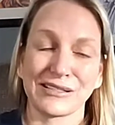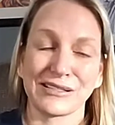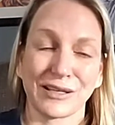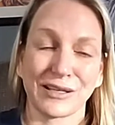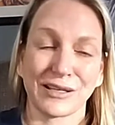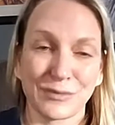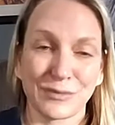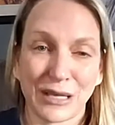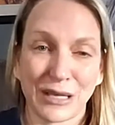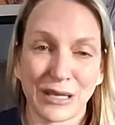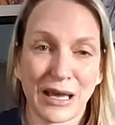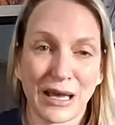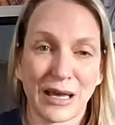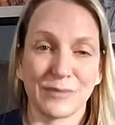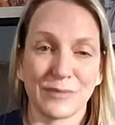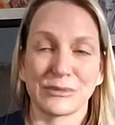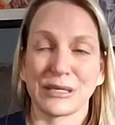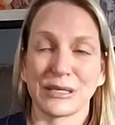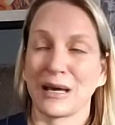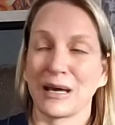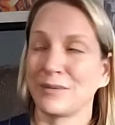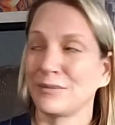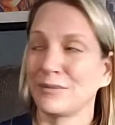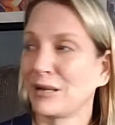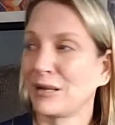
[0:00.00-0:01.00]
sometimes,
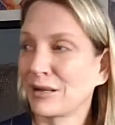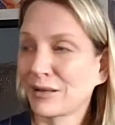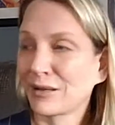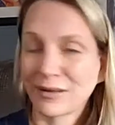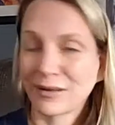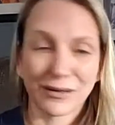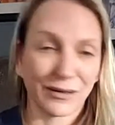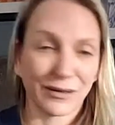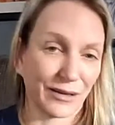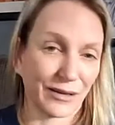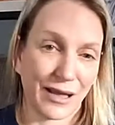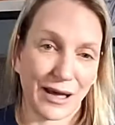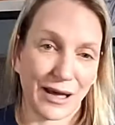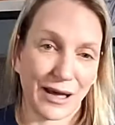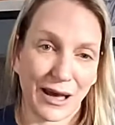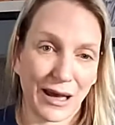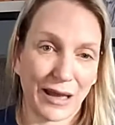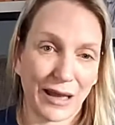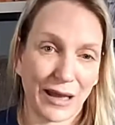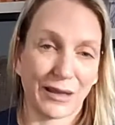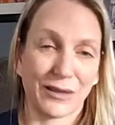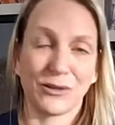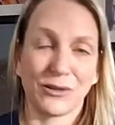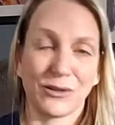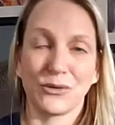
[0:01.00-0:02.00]
I'm not going to lie,
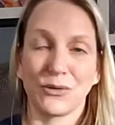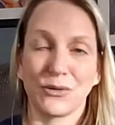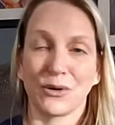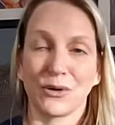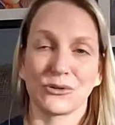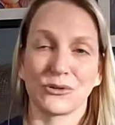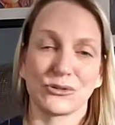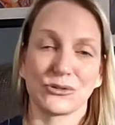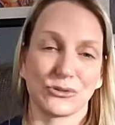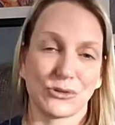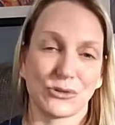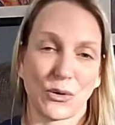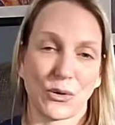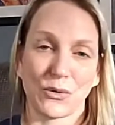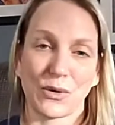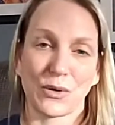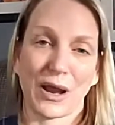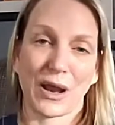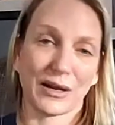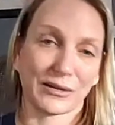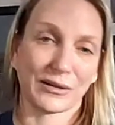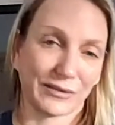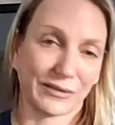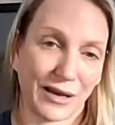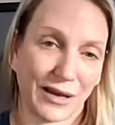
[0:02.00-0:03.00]
you are so
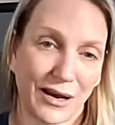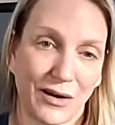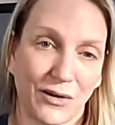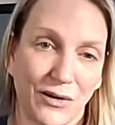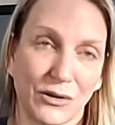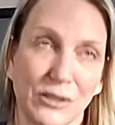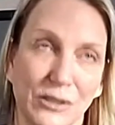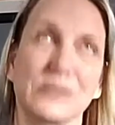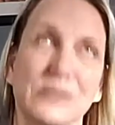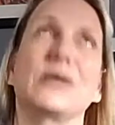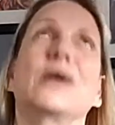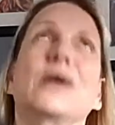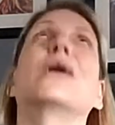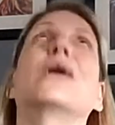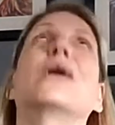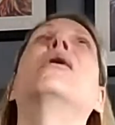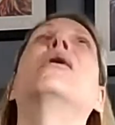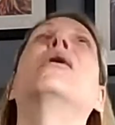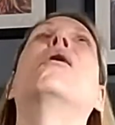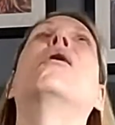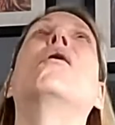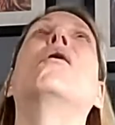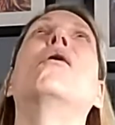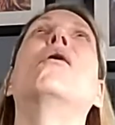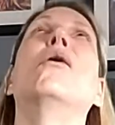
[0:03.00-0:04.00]
knocked out. It's like,
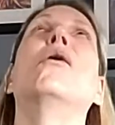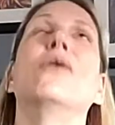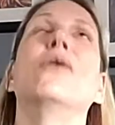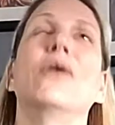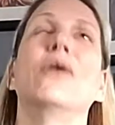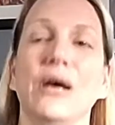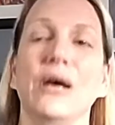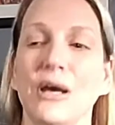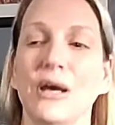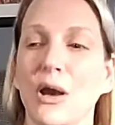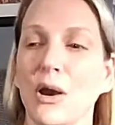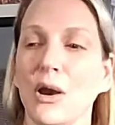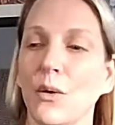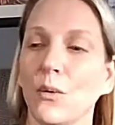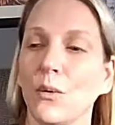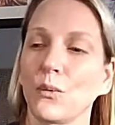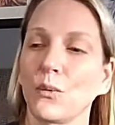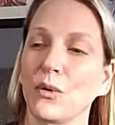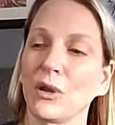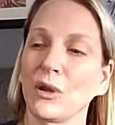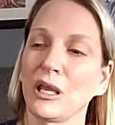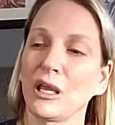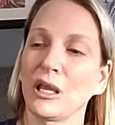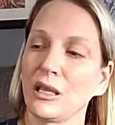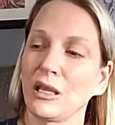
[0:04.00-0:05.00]

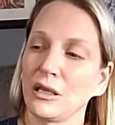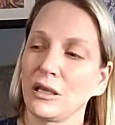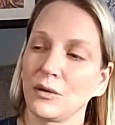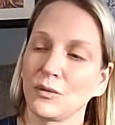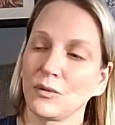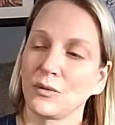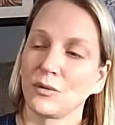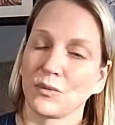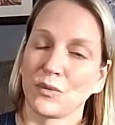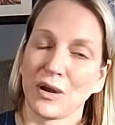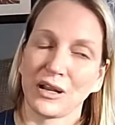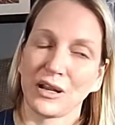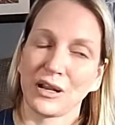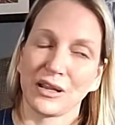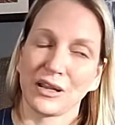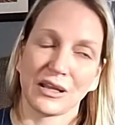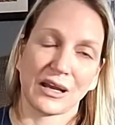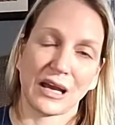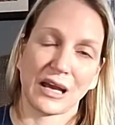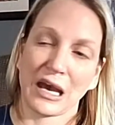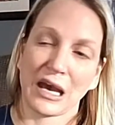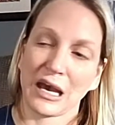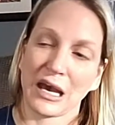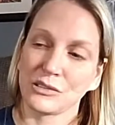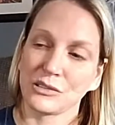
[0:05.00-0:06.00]
one of the
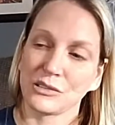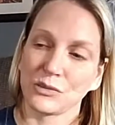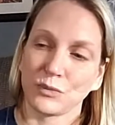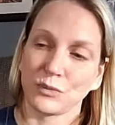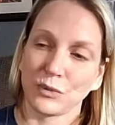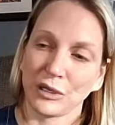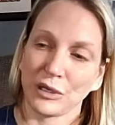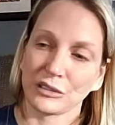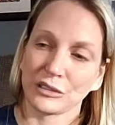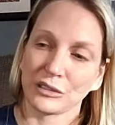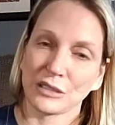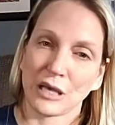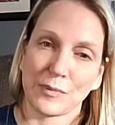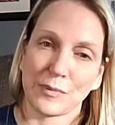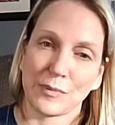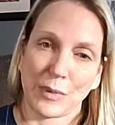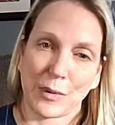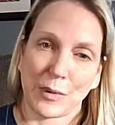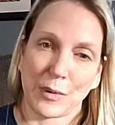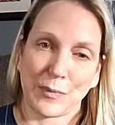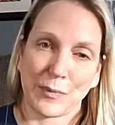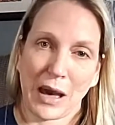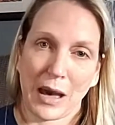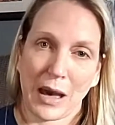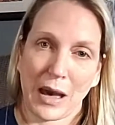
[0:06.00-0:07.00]
guys rigged up a
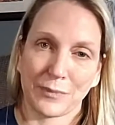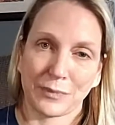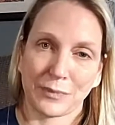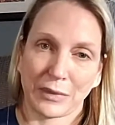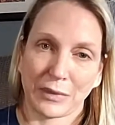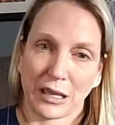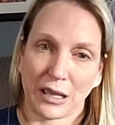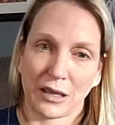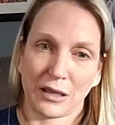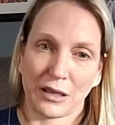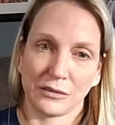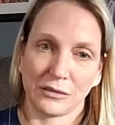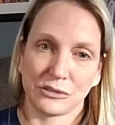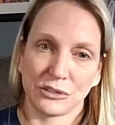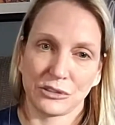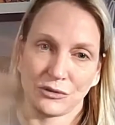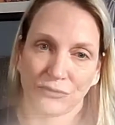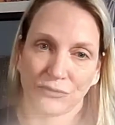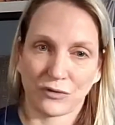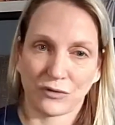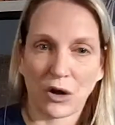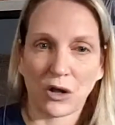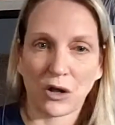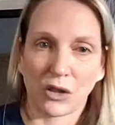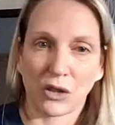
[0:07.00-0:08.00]
pop can to
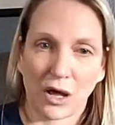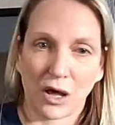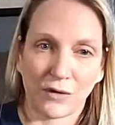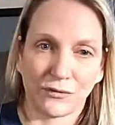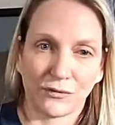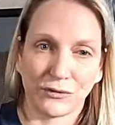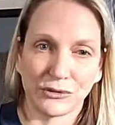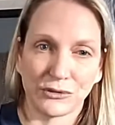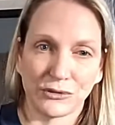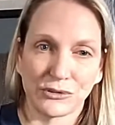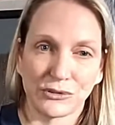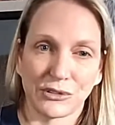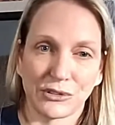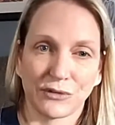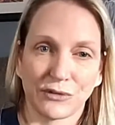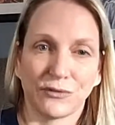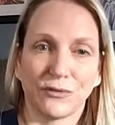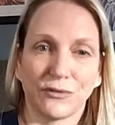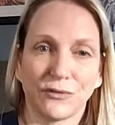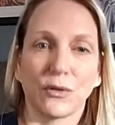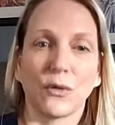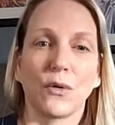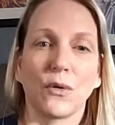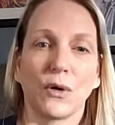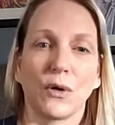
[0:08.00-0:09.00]
fall off into the
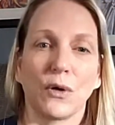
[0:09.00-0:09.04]
floor